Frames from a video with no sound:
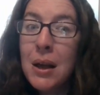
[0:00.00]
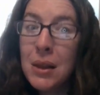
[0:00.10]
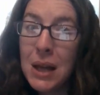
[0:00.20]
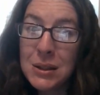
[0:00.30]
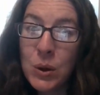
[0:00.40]

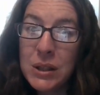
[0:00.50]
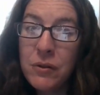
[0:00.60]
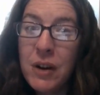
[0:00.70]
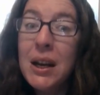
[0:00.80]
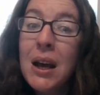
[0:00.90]
That's always
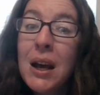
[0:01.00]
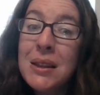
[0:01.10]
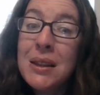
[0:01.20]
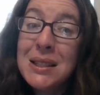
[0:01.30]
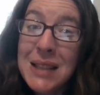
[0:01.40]
fun.
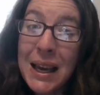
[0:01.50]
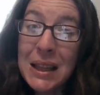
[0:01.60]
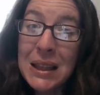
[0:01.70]
The second